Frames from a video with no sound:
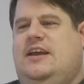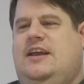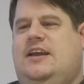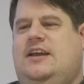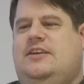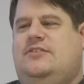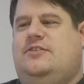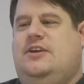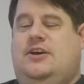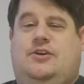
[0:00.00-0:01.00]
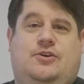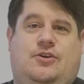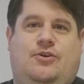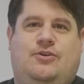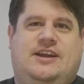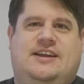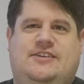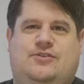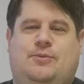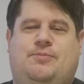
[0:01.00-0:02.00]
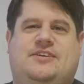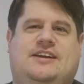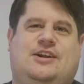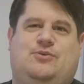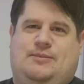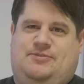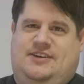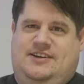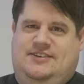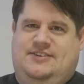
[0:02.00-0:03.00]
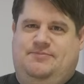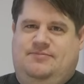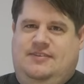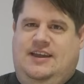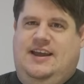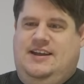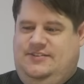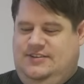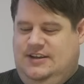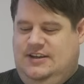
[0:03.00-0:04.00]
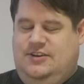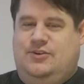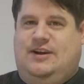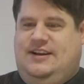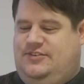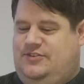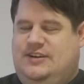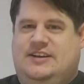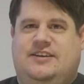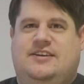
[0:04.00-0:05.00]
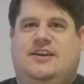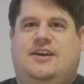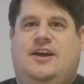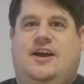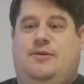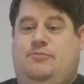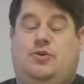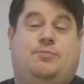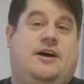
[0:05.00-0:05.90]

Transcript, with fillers: is you're logging into a particular website and you're entering um, your